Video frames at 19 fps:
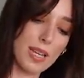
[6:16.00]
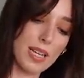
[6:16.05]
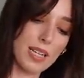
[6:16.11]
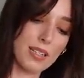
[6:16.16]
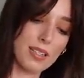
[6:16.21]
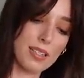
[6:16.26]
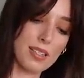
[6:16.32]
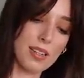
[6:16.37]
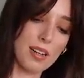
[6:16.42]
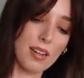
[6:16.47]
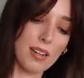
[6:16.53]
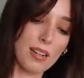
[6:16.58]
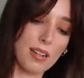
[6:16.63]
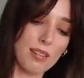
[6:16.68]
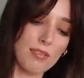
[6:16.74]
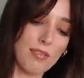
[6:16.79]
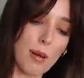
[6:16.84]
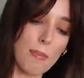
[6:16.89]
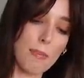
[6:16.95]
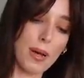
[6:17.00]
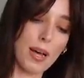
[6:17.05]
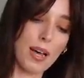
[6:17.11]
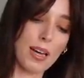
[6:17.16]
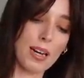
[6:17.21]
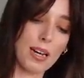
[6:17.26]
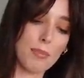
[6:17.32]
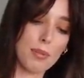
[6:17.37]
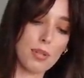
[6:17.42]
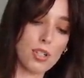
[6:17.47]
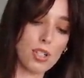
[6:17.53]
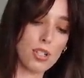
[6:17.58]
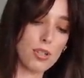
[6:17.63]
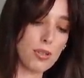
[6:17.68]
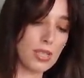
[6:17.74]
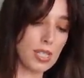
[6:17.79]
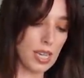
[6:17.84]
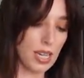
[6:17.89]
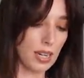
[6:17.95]
mils of pineapple
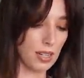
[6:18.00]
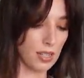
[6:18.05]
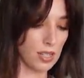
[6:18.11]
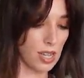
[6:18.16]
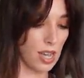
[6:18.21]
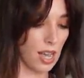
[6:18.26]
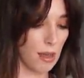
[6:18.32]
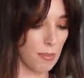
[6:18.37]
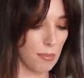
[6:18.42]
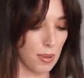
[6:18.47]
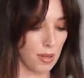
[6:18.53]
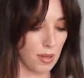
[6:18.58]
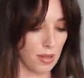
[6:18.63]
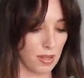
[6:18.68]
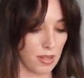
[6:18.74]
juice in on top.